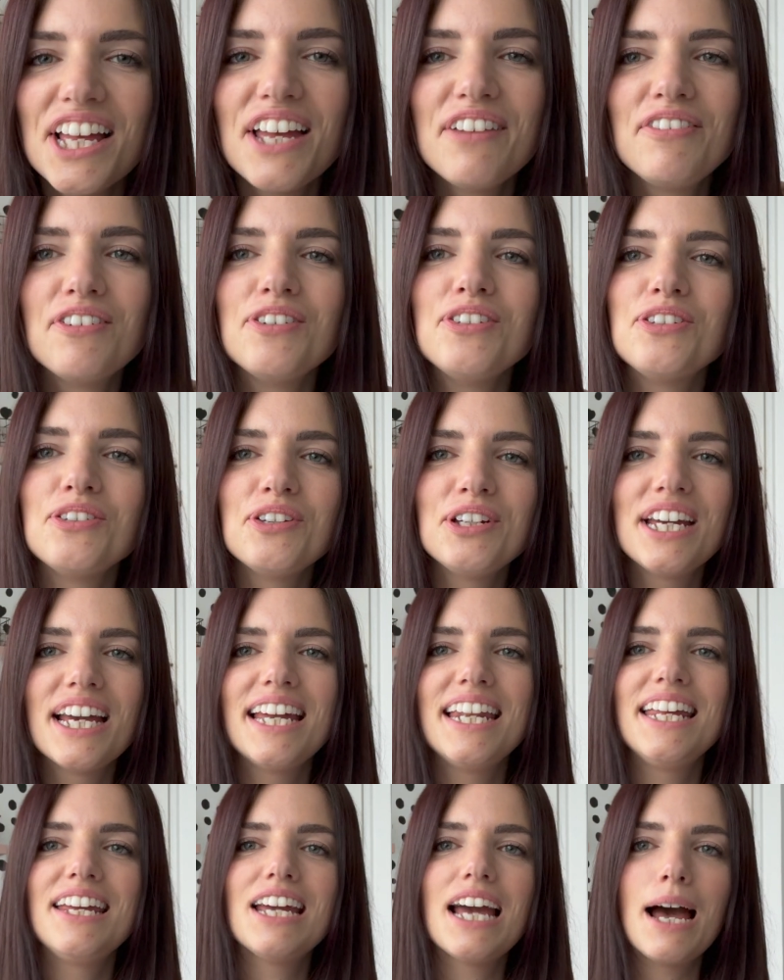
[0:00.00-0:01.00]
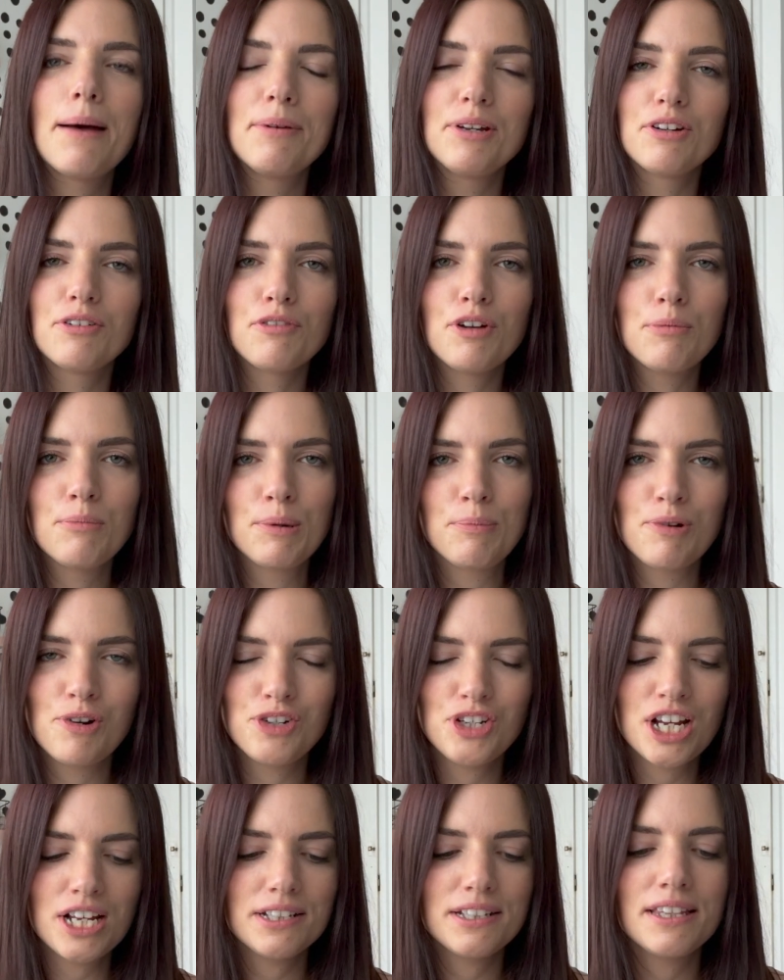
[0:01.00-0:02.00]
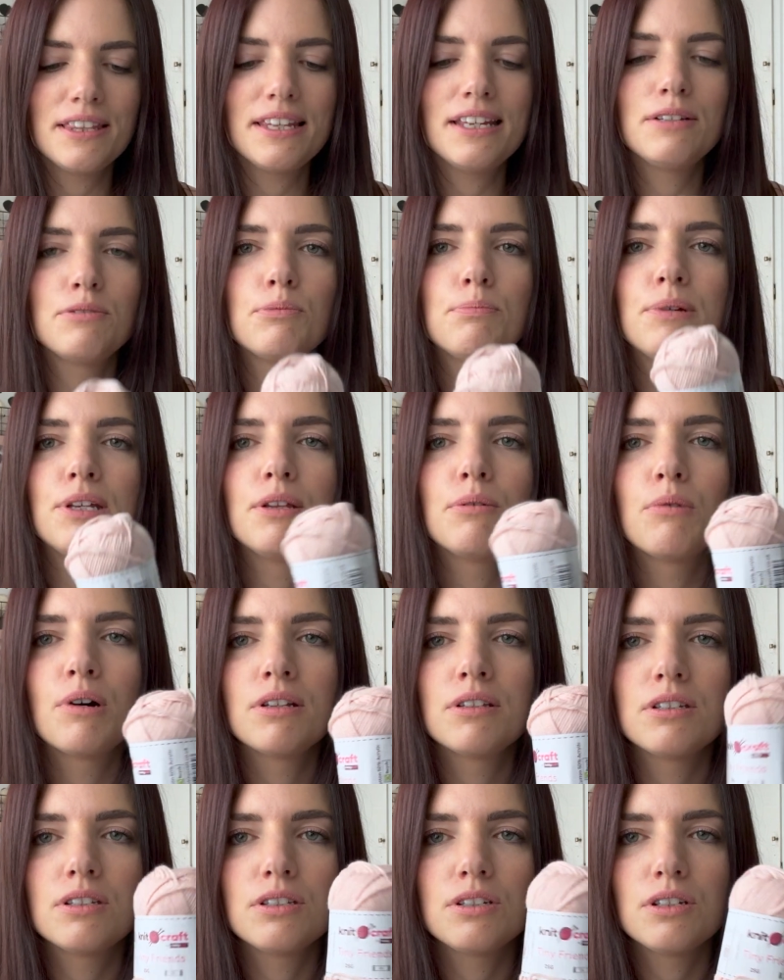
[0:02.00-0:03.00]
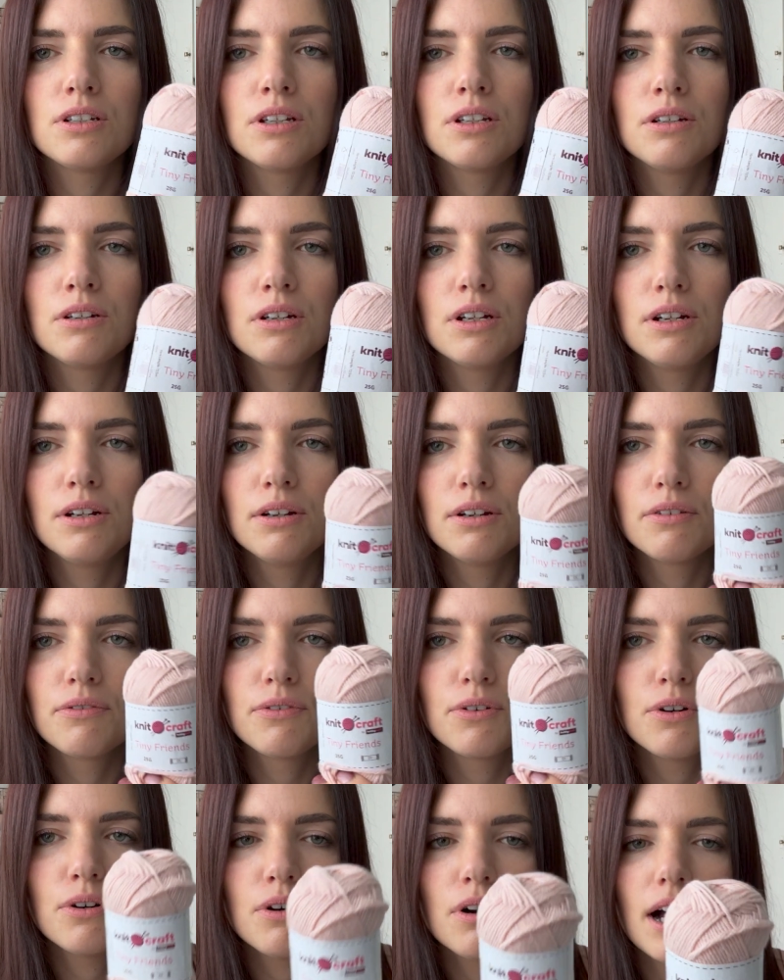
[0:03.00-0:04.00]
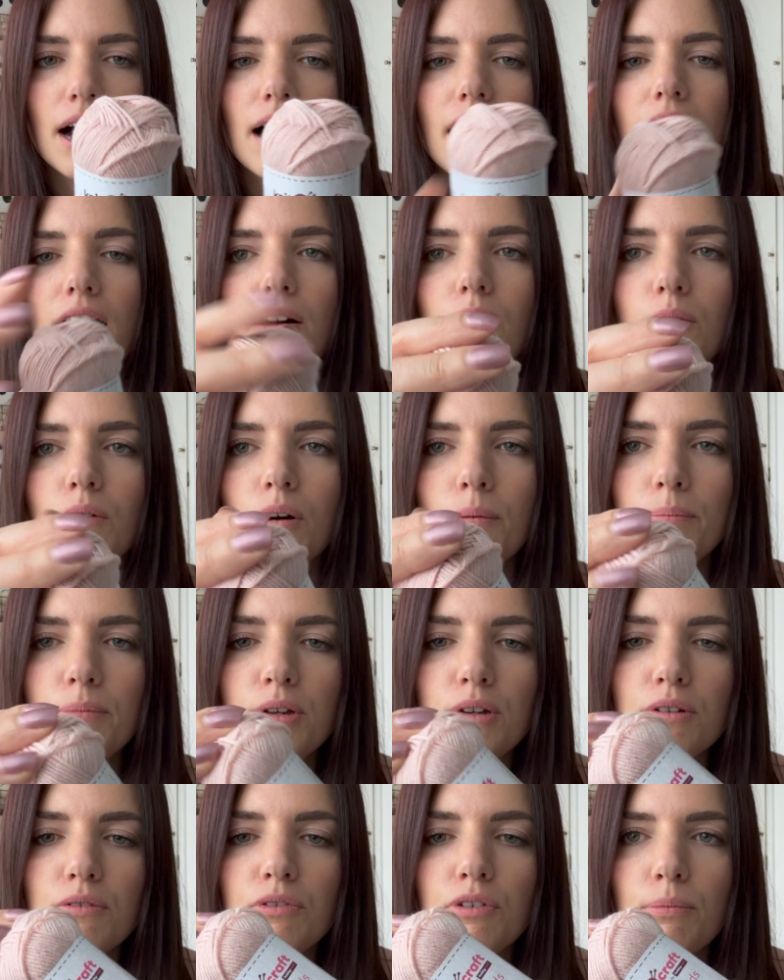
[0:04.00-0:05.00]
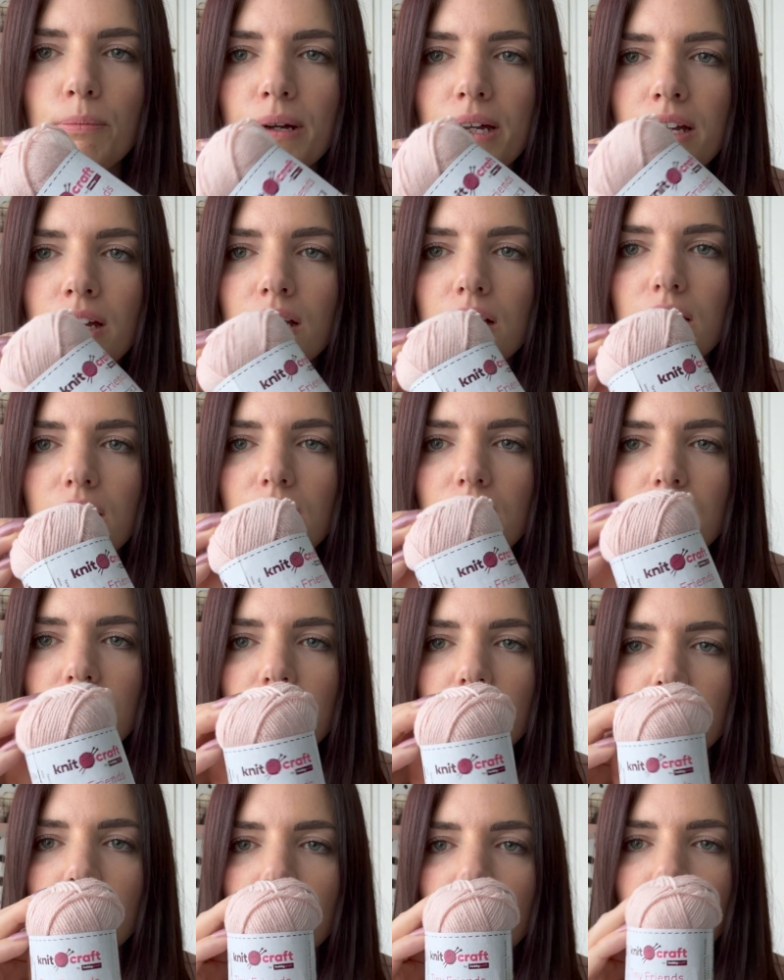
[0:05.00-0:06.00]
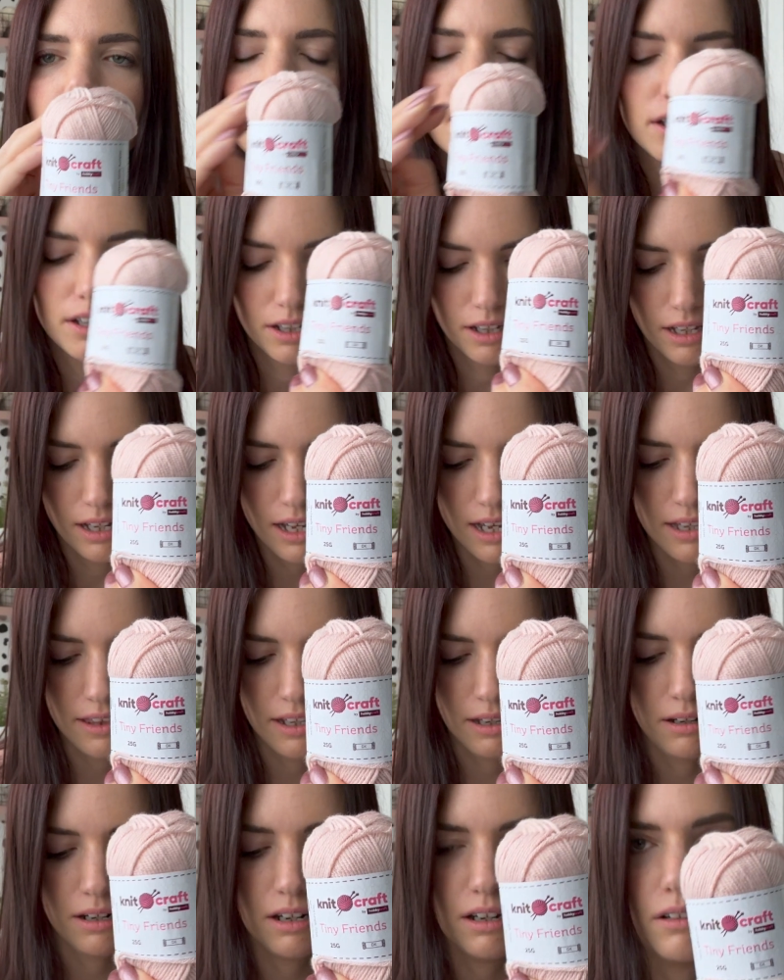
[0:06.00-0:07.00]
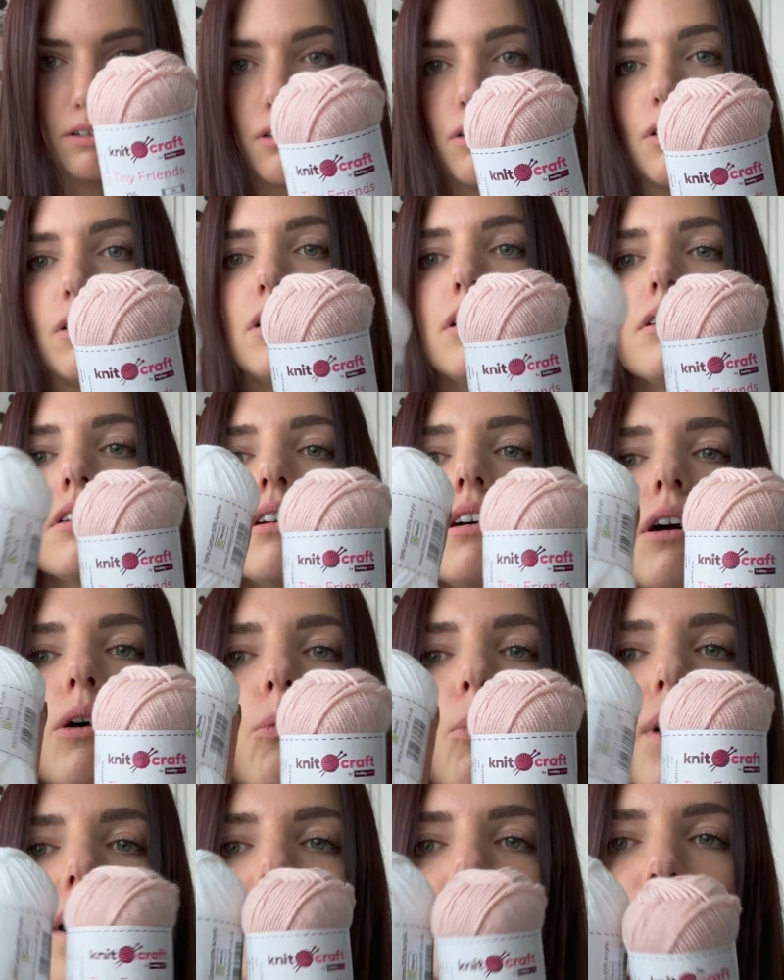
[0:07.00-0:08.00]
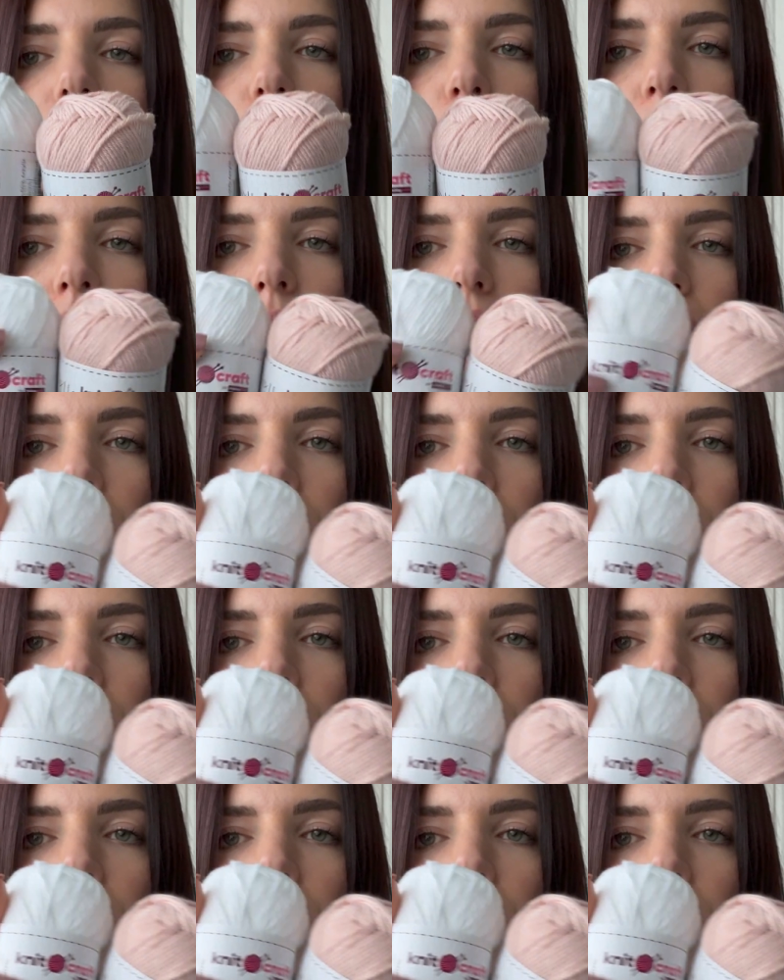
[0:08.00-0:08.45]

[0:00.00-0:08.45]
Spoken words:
you're doing any amigurumi projects, then these would be the ones to look for. What a beautiful pink. And then I've got a white as well.